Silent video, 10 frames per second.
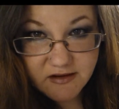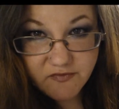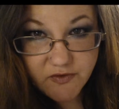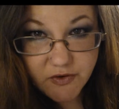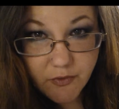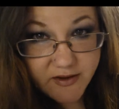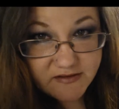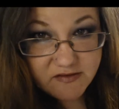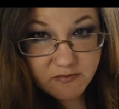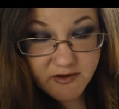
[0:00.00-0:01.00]
If you're going
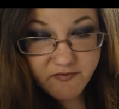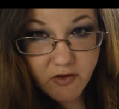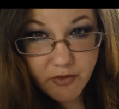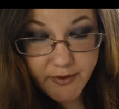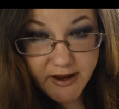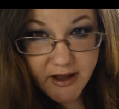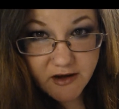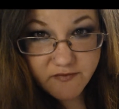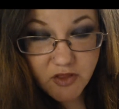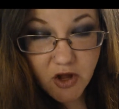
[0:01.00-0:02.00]
to be following
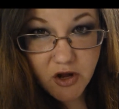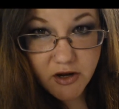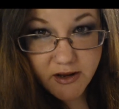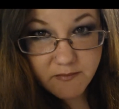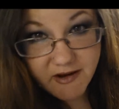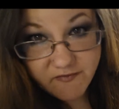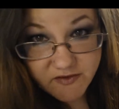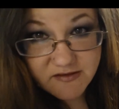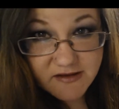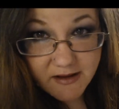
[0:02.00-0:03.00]
kind of along in my
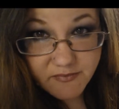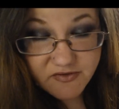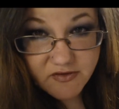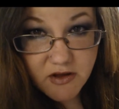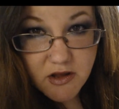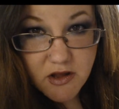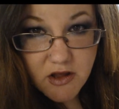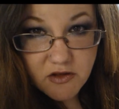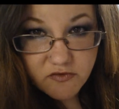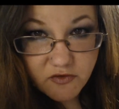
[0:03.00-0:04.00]
footsteps,
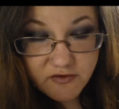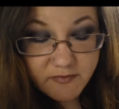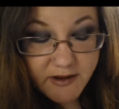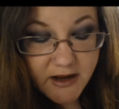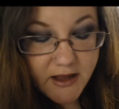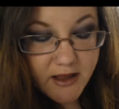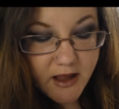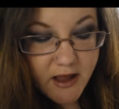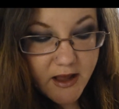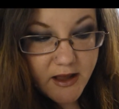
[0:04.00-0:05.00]
so to speak,
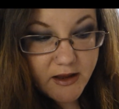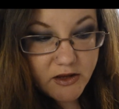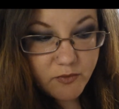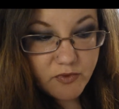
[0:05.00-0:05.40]
you